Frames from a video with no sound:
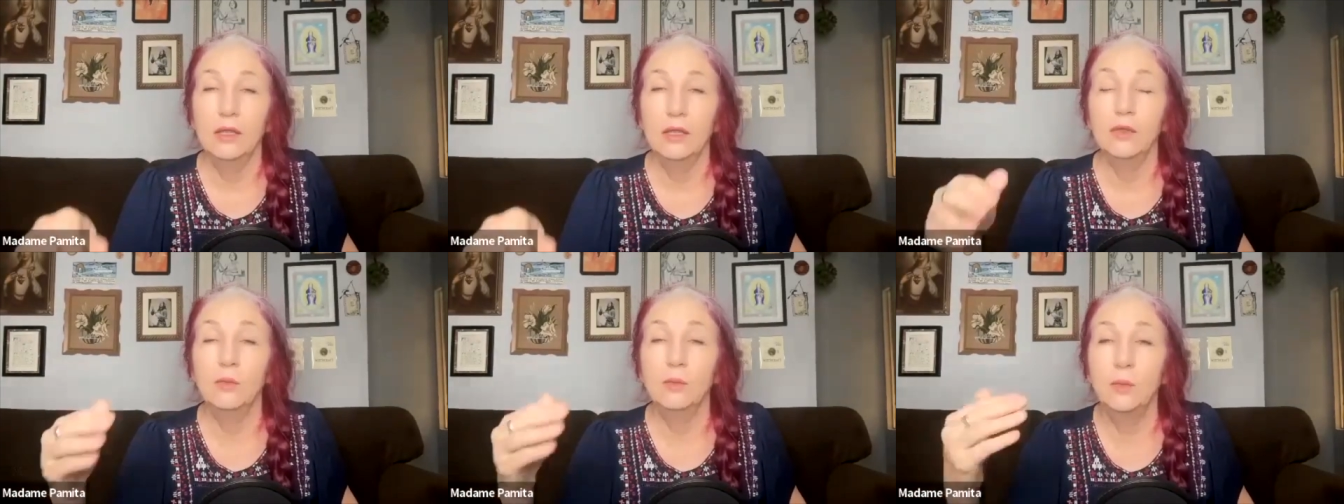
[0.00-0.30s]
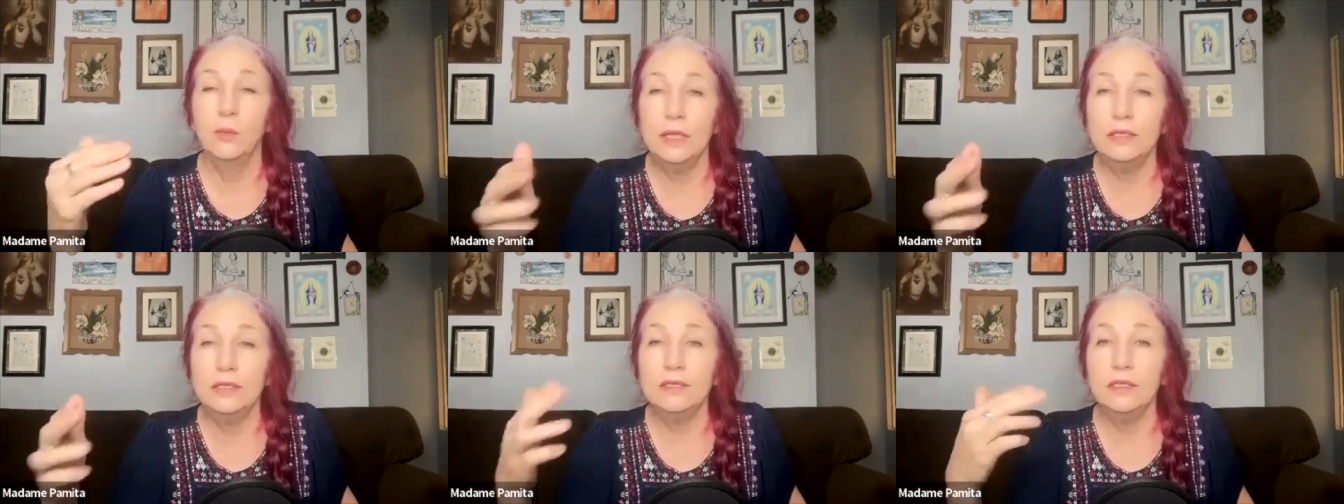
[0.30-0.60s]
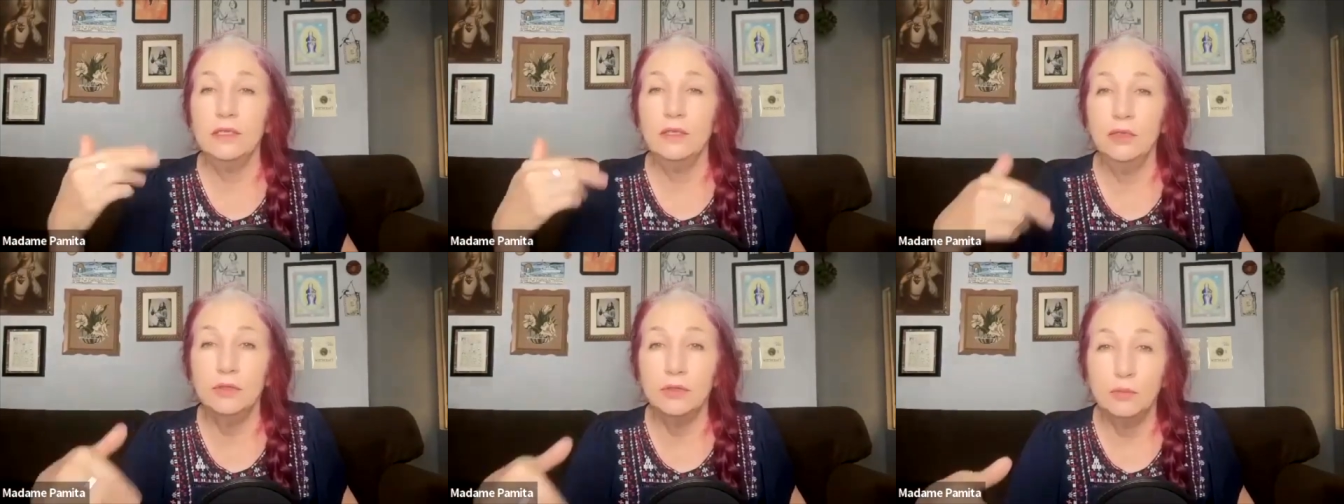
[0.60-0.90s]
The
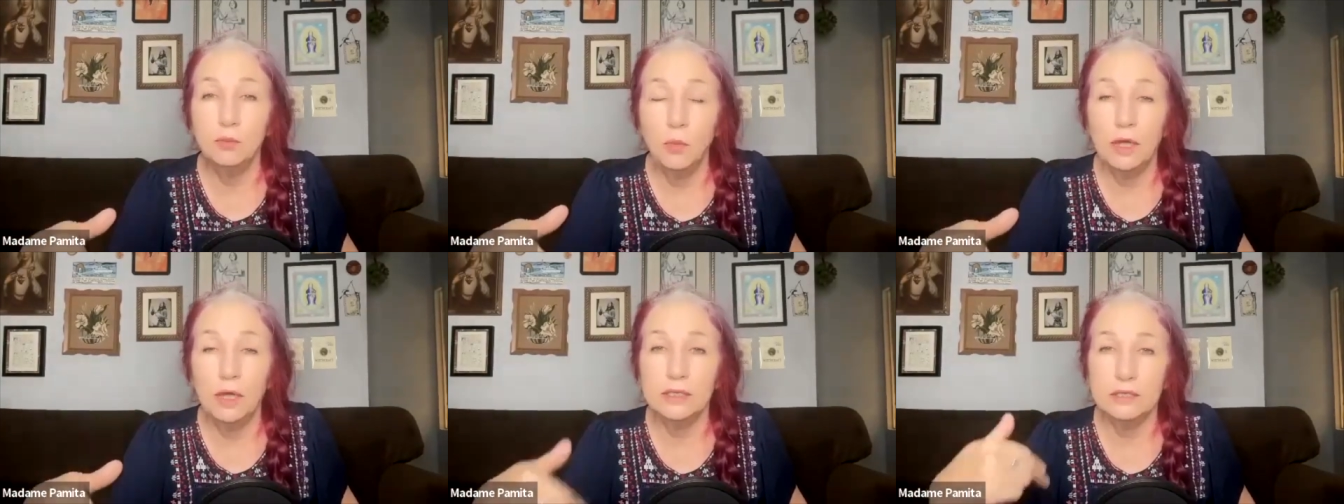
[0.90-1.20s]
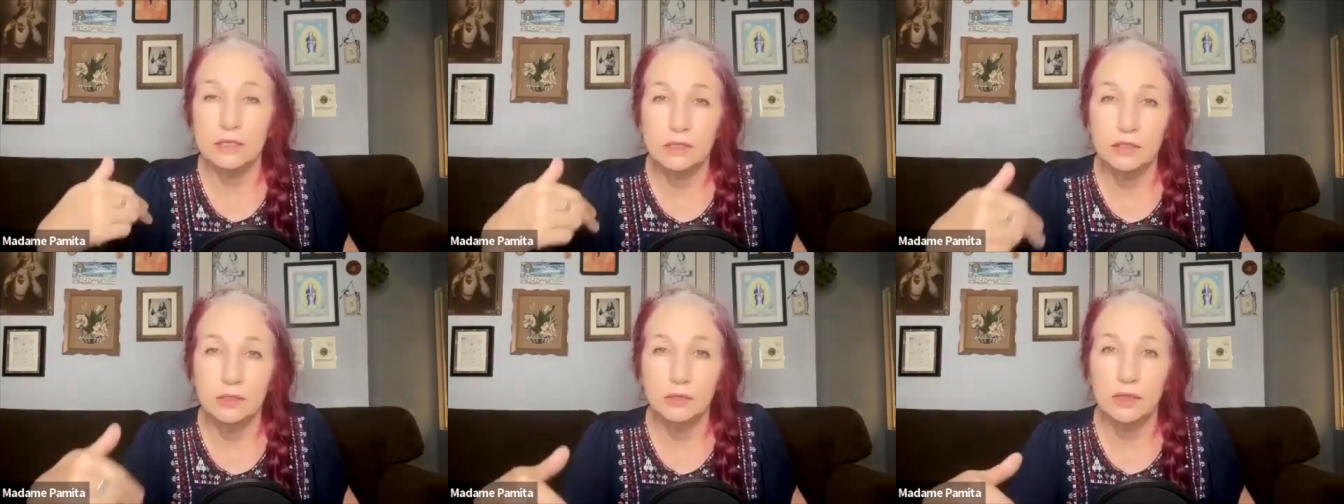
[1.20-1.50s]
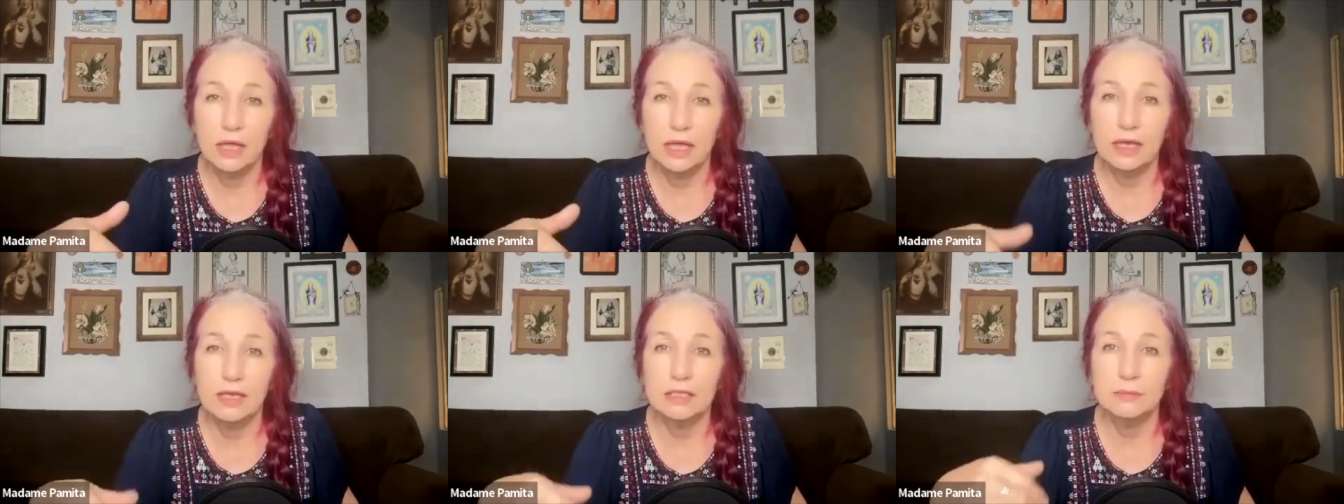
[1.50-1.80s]
reason you want to do
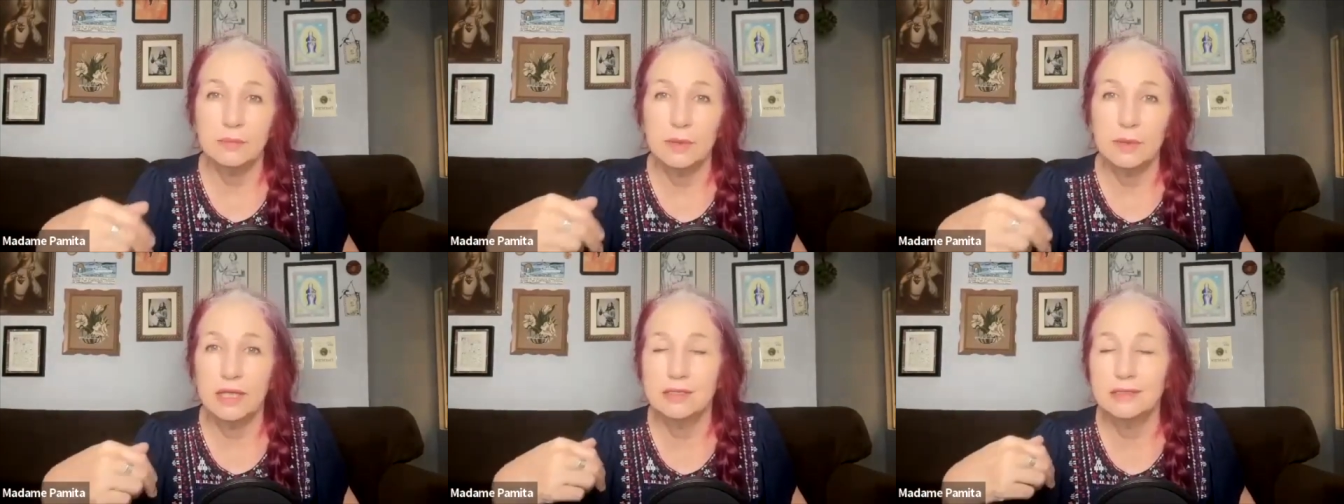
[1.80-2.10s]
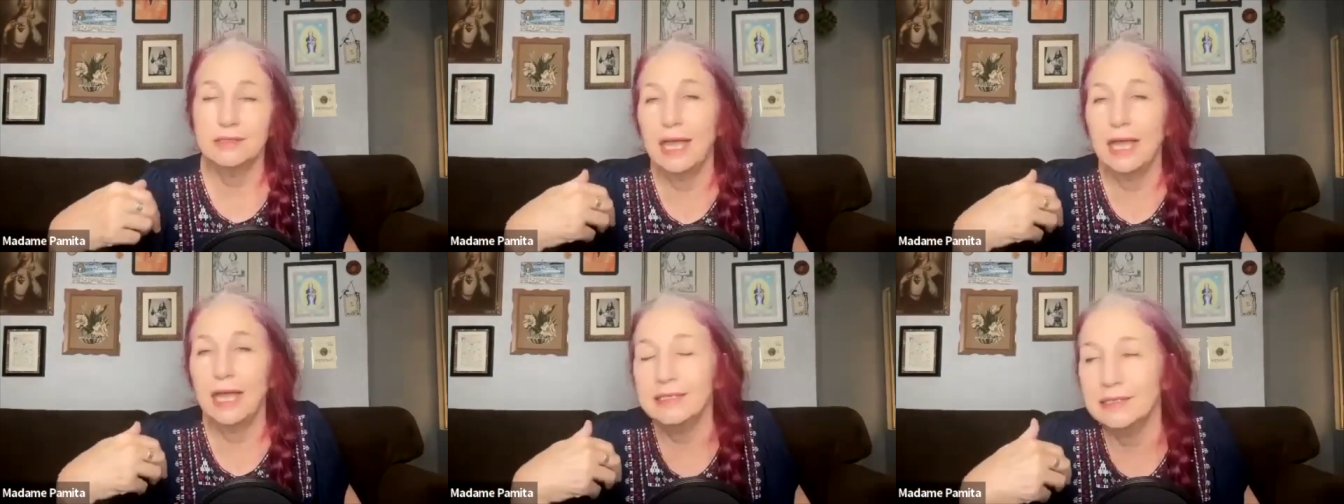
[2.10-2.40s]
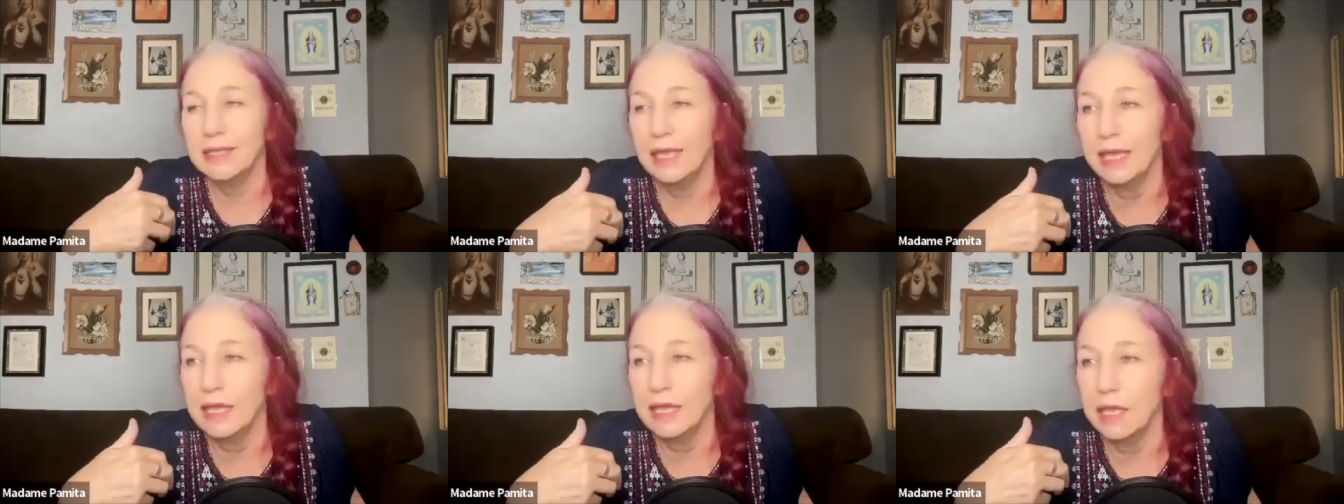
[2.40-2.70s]
that is because
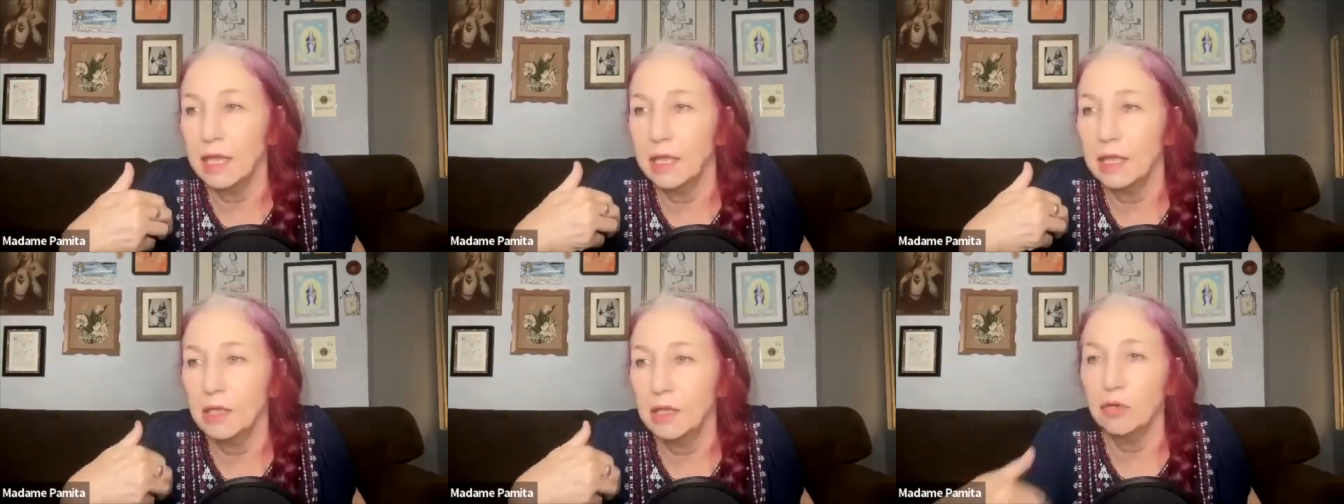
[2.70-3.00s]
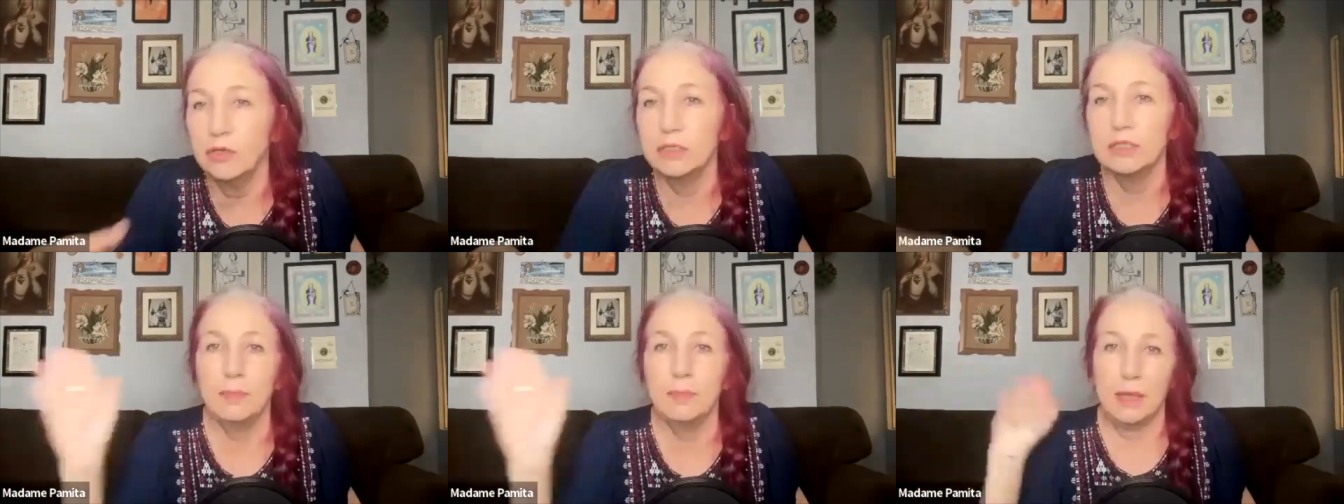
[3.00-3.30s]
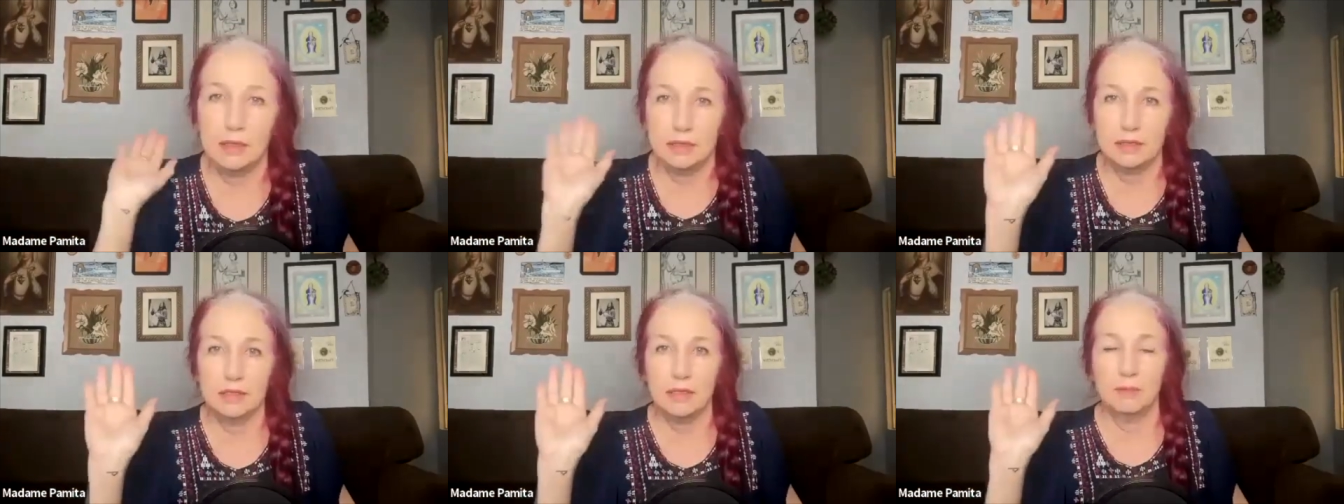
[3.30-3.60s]
that's like your
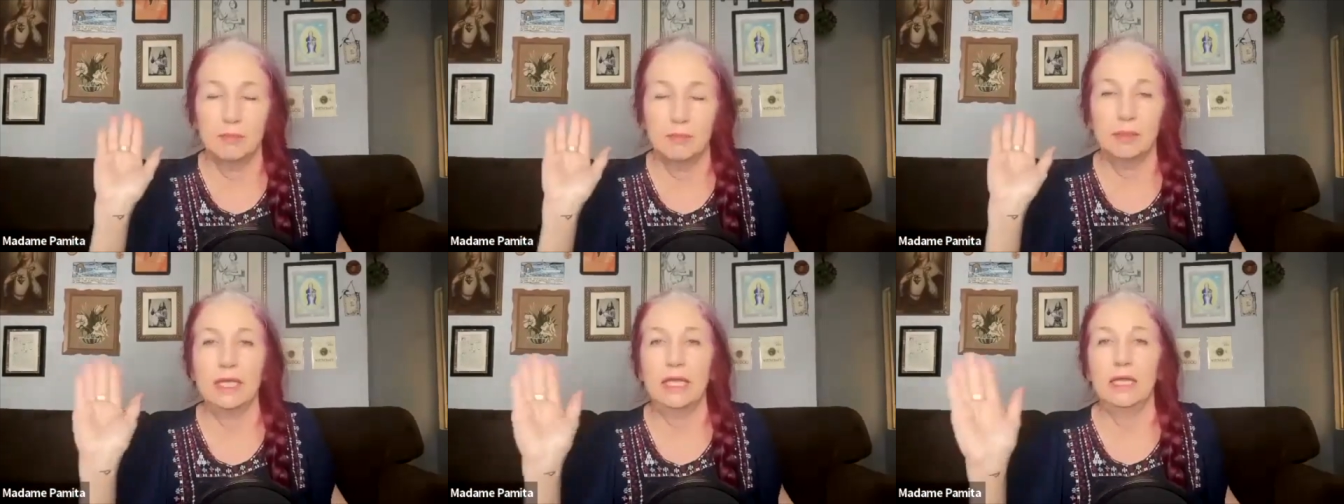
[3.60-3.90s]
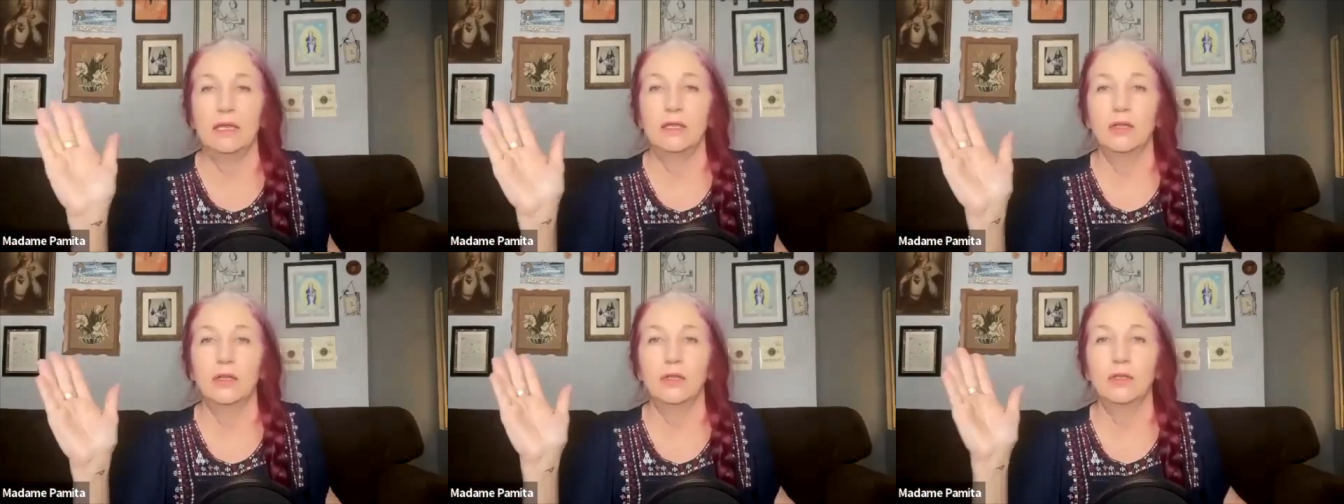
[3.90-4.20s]
spell is complete.